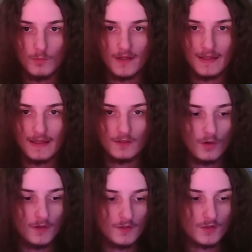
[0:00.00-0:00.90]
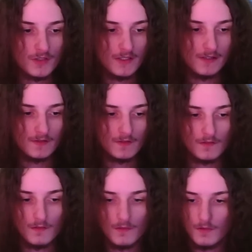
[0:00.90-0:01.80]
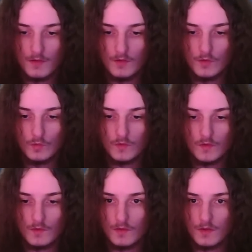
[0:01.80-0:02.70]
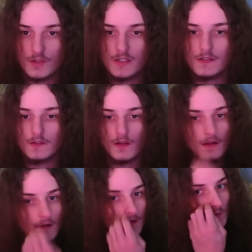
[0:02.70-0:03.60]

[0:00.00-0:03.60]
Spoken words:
We're again going to shield, use the shield,